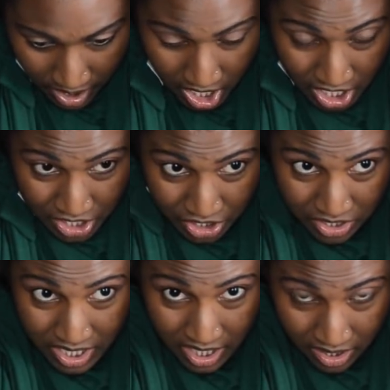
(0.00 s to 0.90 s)

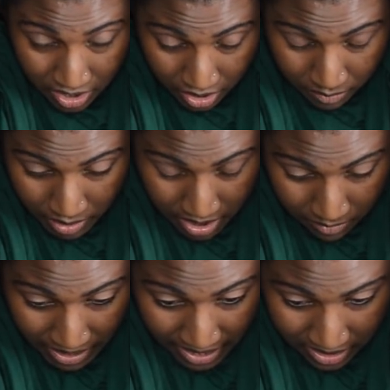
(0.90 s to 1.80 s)
underneath your
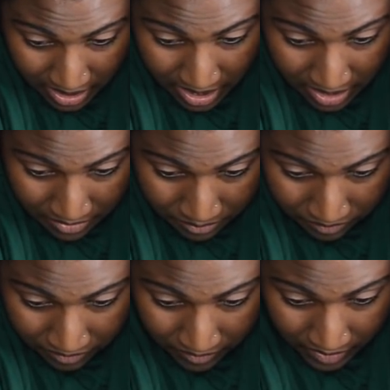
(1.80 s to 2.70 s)
bun back there,
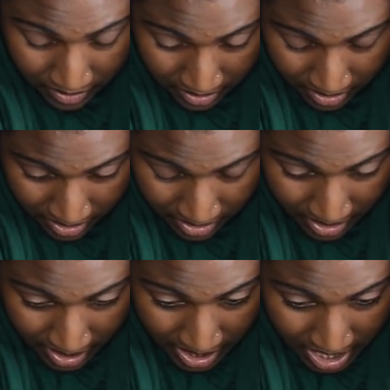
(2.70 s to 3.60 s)

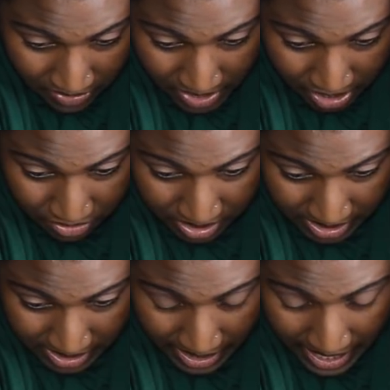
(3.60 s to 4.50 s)
and then you
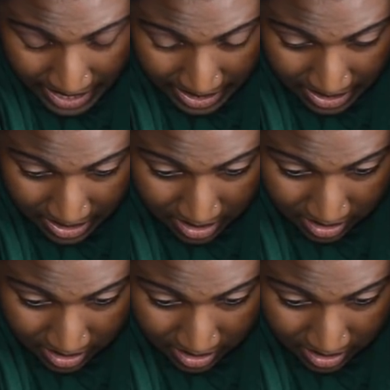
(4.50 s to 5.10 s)
just tie it